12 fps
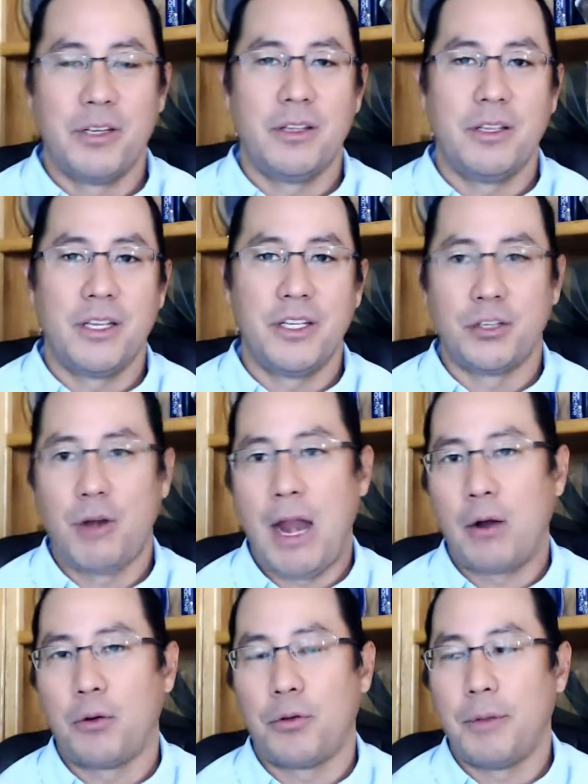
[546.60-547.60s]
interact
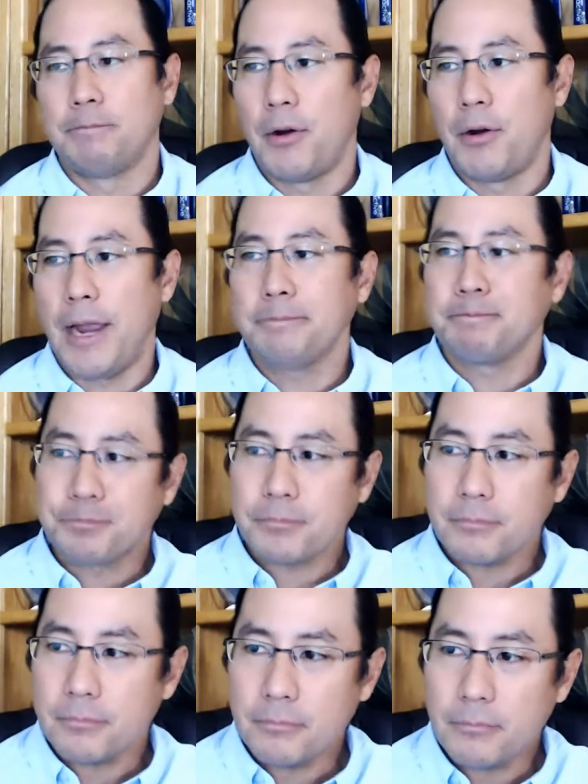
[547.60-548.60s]
with them. Okay.
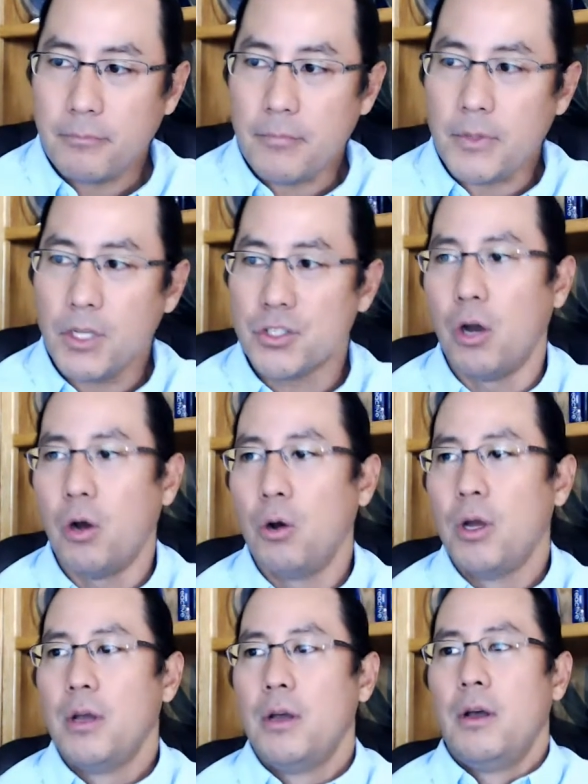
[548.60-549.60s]
So
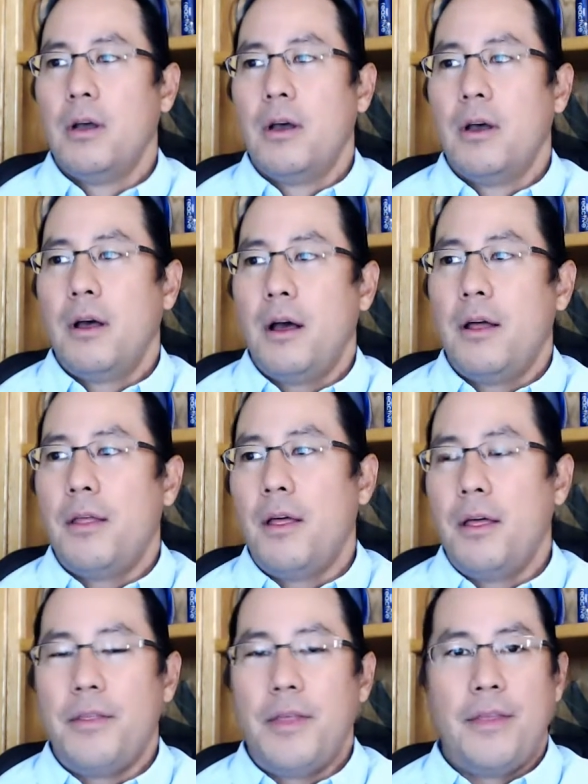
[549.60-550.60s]

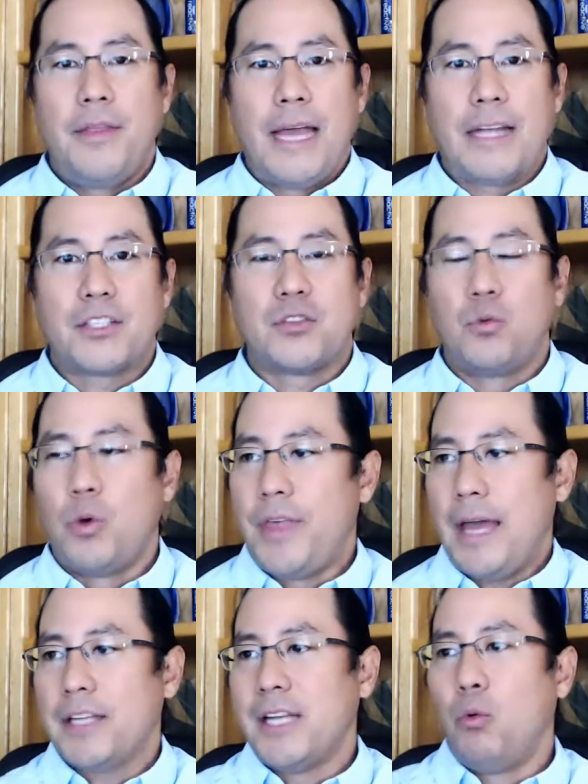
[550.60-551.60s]
that's what that
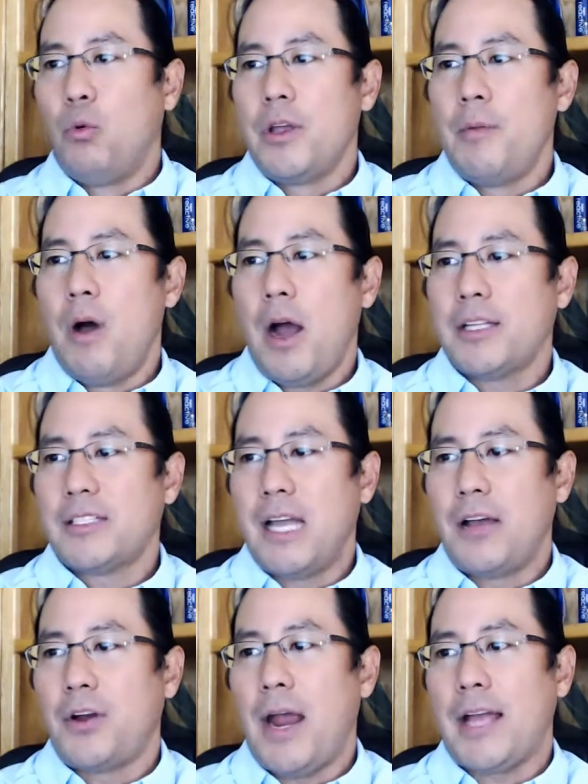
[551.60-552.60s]
is. Now, William Hawkins
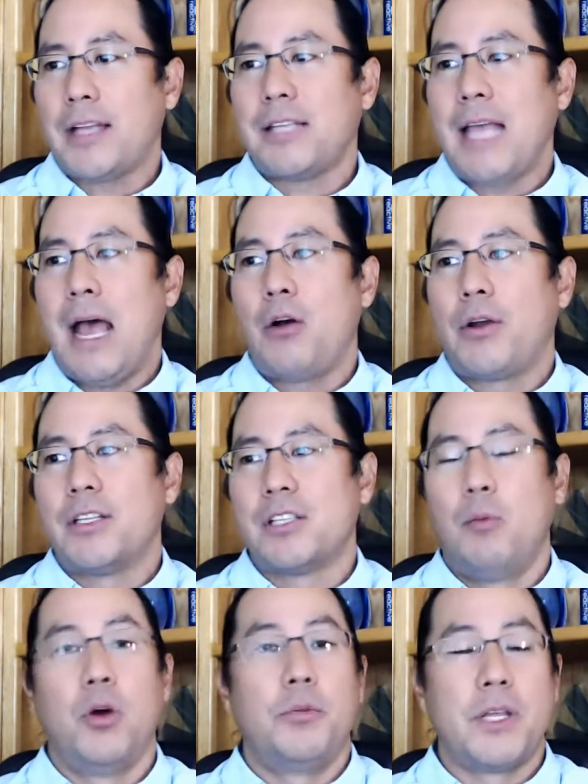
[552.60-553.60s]
out there asked, how can
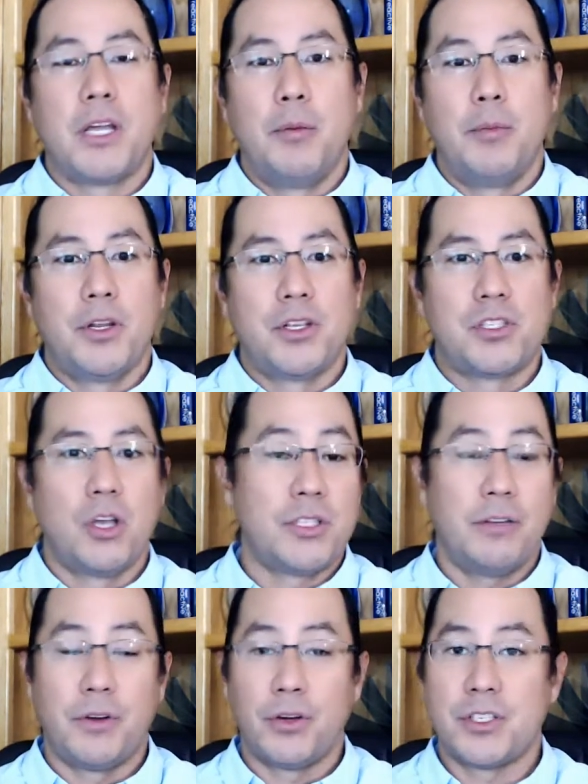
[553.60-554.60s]
someone become an
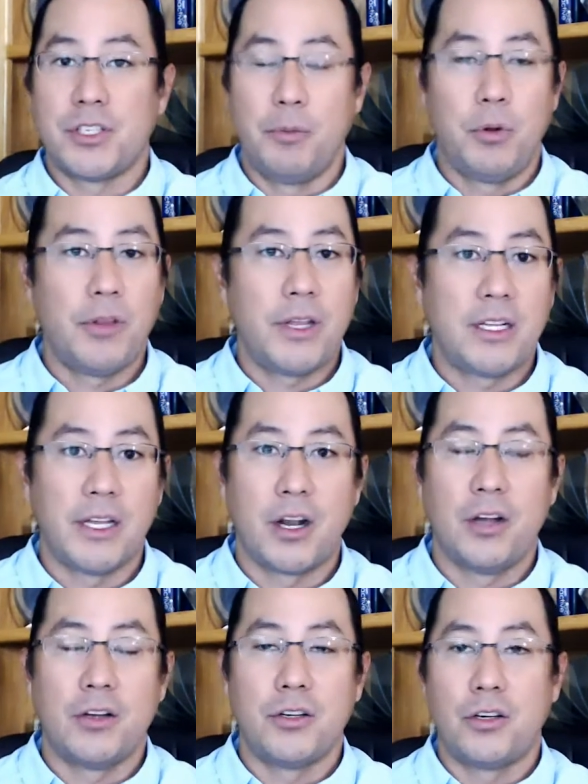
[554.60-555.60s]
associate? Very simple. They go
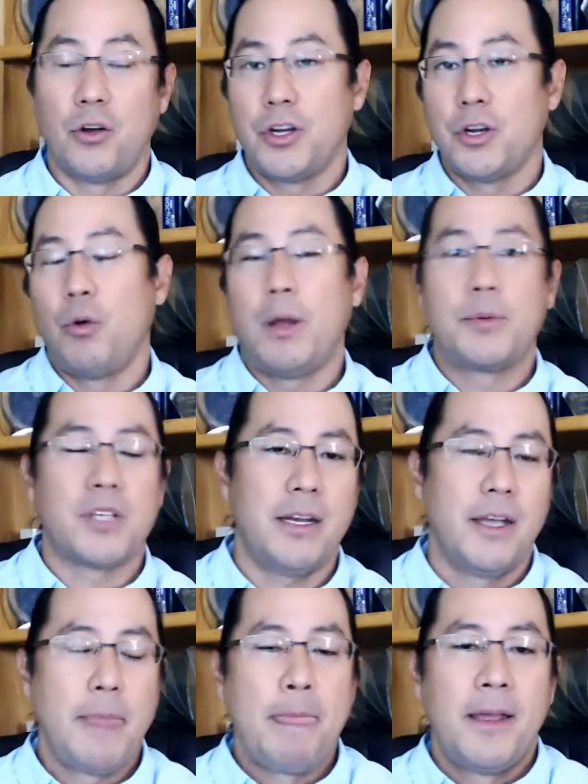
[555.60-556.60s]
to your website
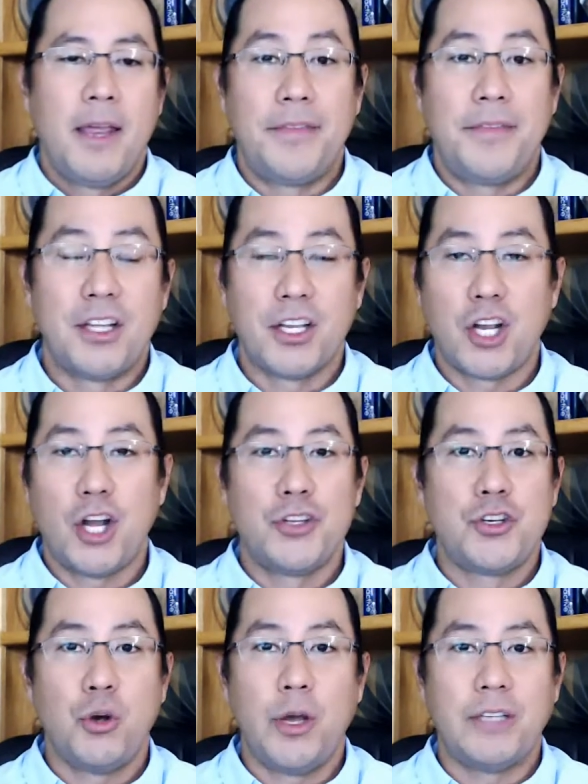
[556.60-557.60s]
and they click on join,